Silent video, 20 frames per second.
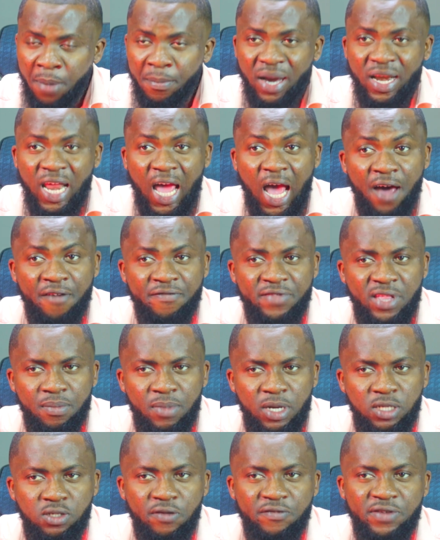But the
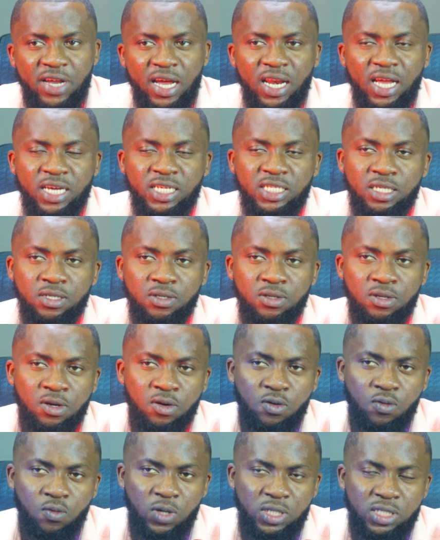aftermath of the election
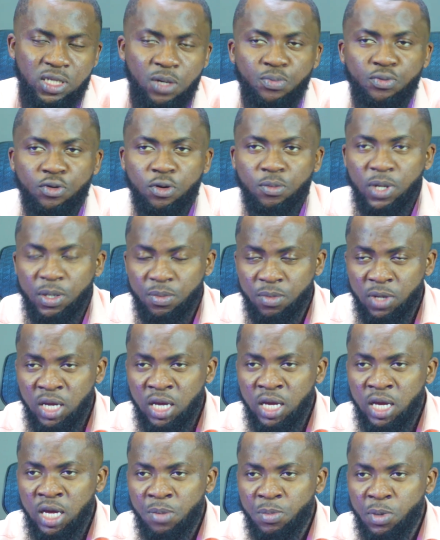was the problem,
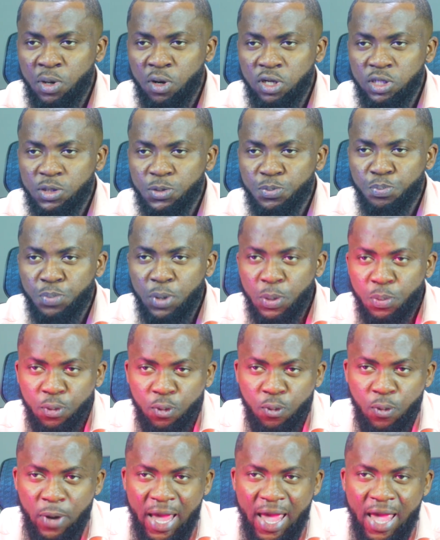because
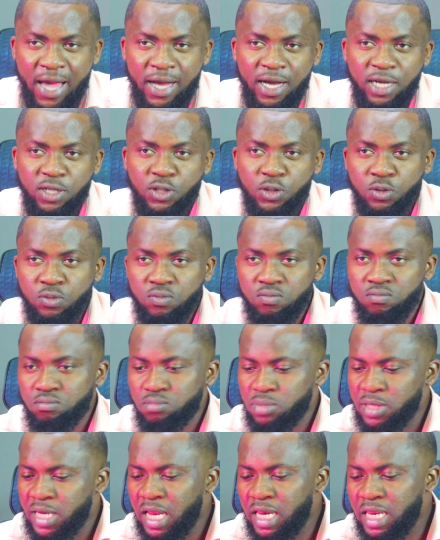people were eager to
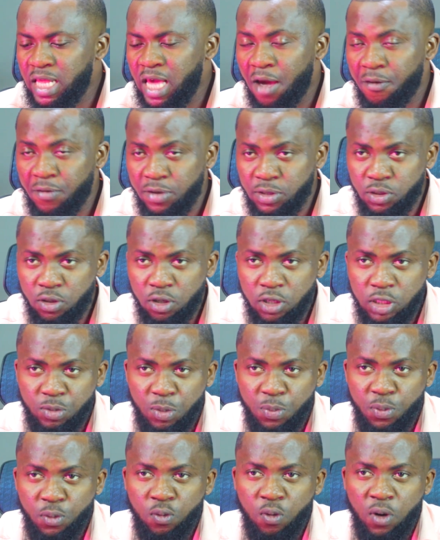get their results,
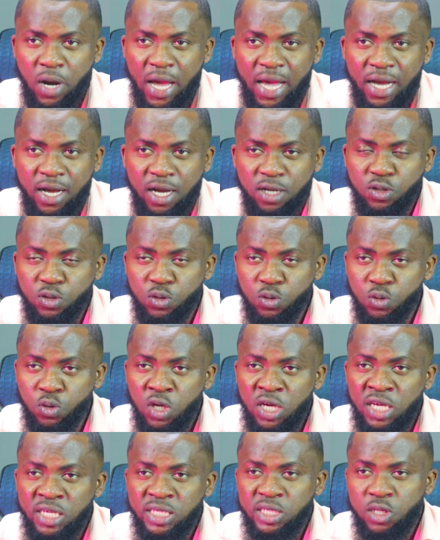people were eager
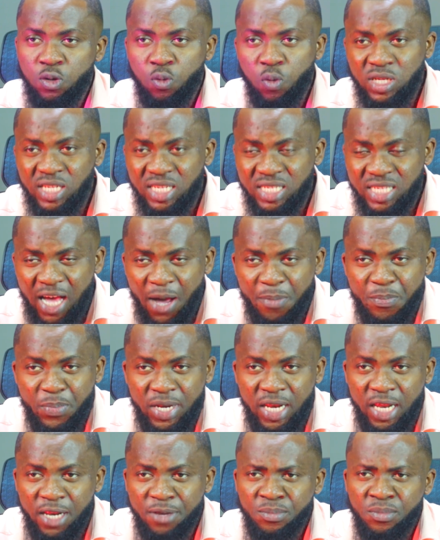to see what is
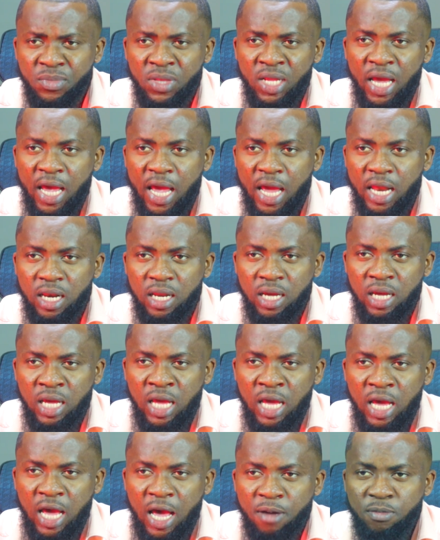happening, and
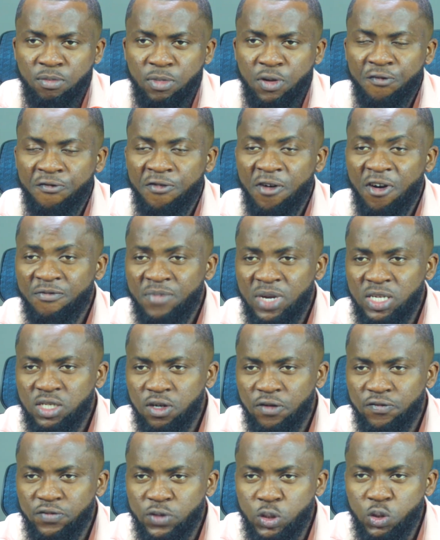
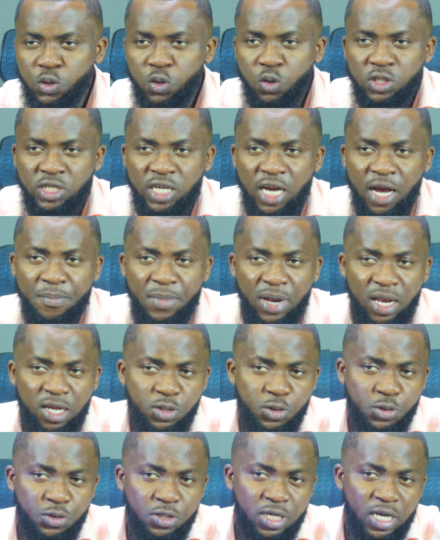involvement of soldier,
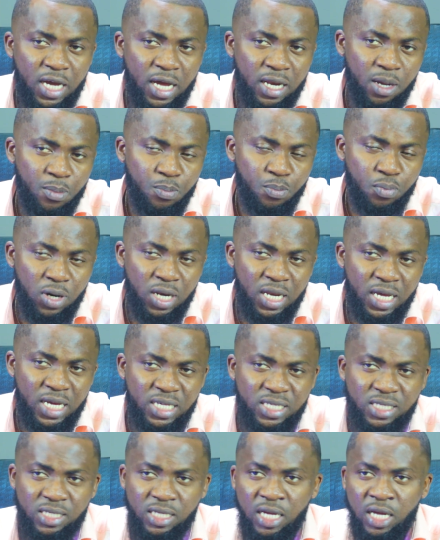military, and the
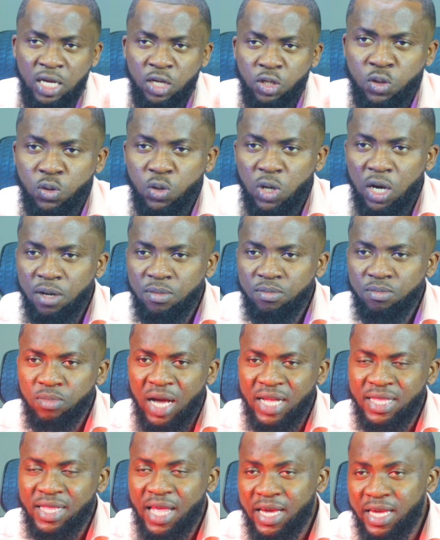police
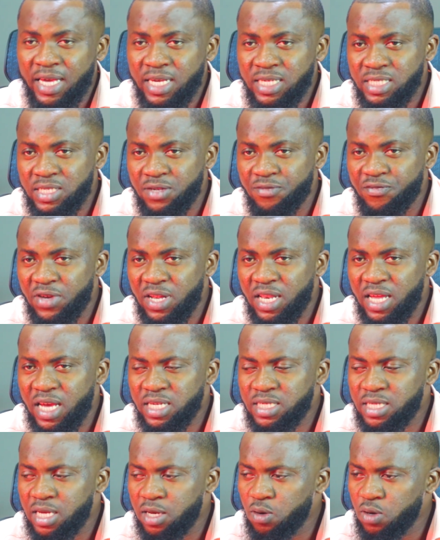attacking
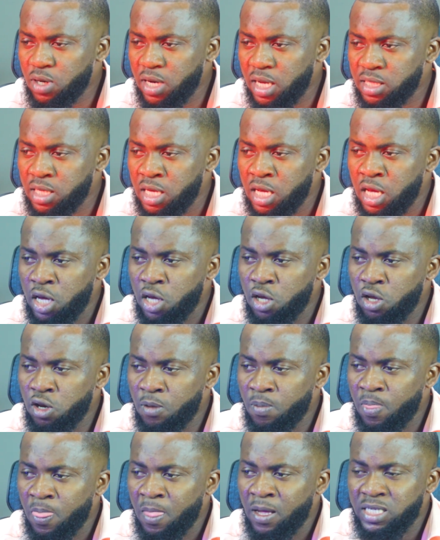civilians and all that.
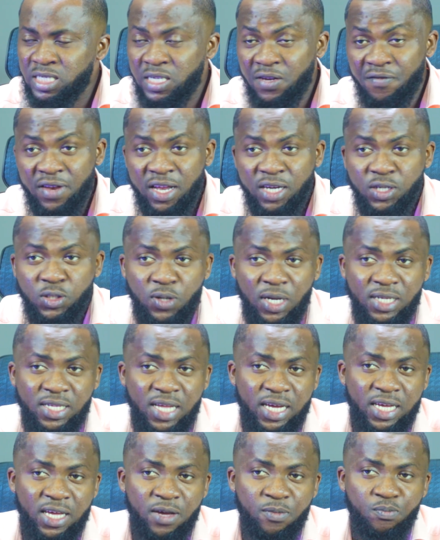Civilians to
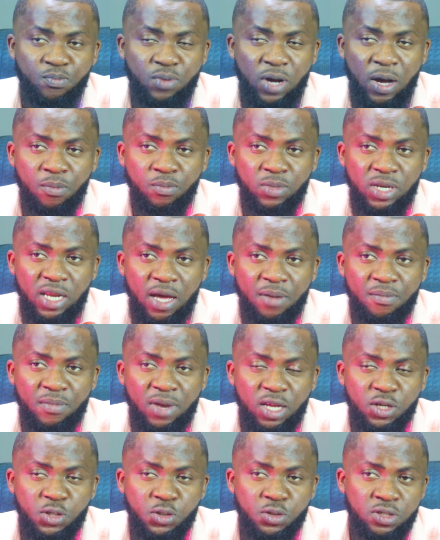attacking the
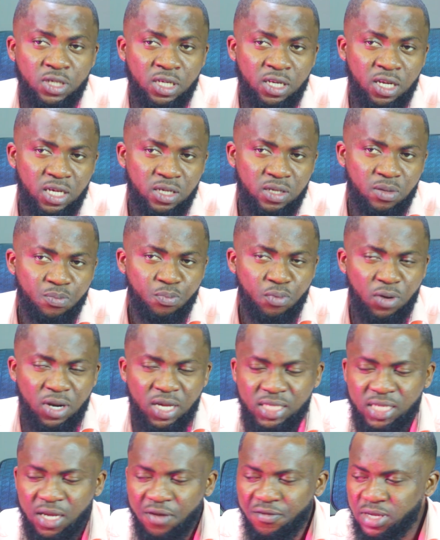military and the
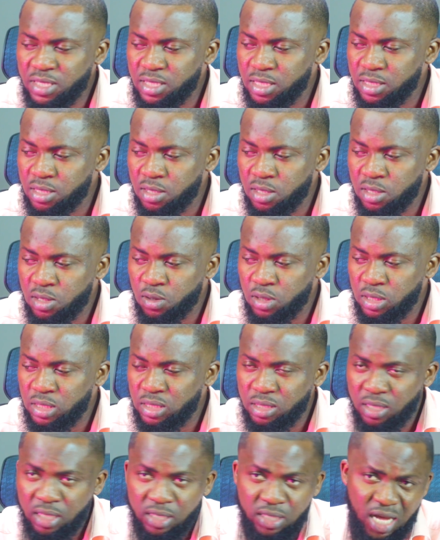police service
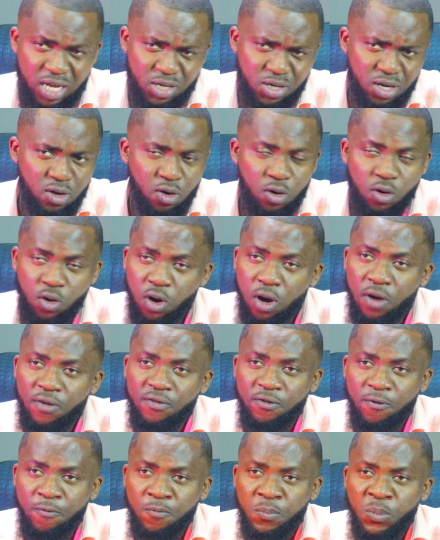is actually
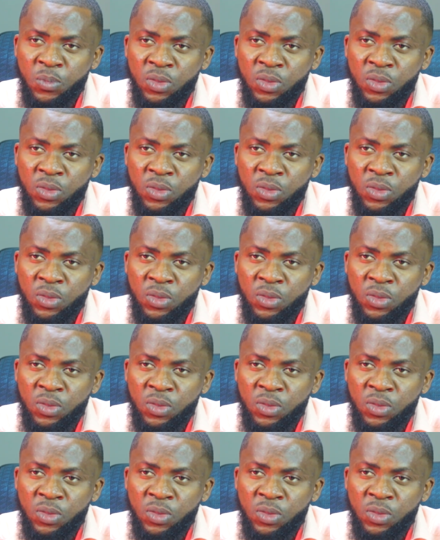uncalled for.